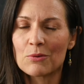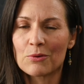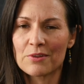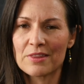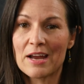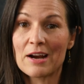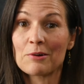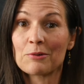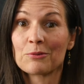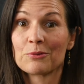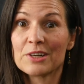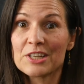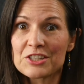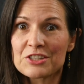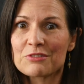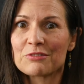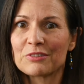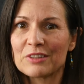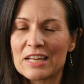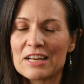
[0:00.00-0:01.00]
or that
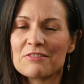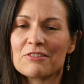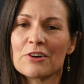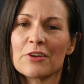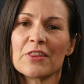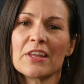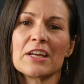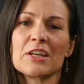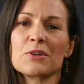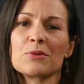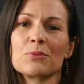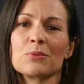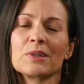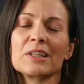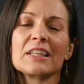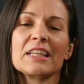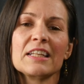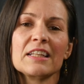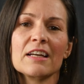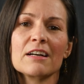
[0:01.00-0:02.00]
rich flavor that you
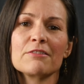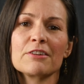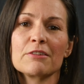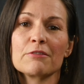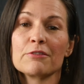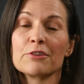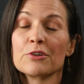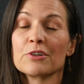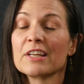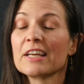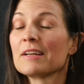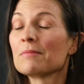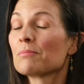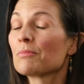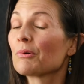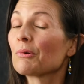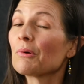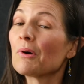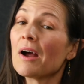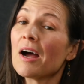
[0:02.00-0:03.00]
really love in food, and
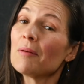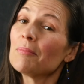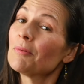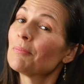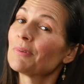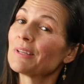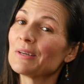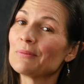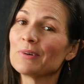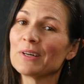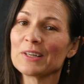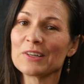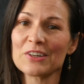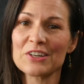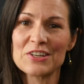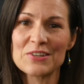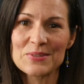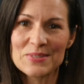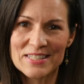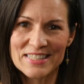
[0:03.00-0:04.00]
probably what you're
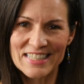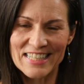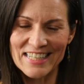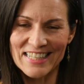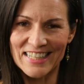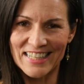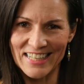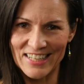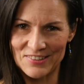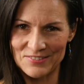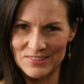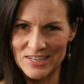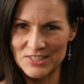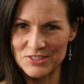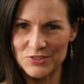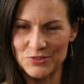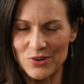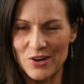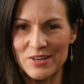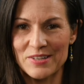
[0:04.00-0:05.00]
used to eating in a
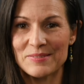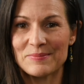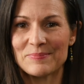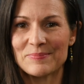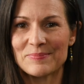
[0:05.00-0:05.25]
restaurant.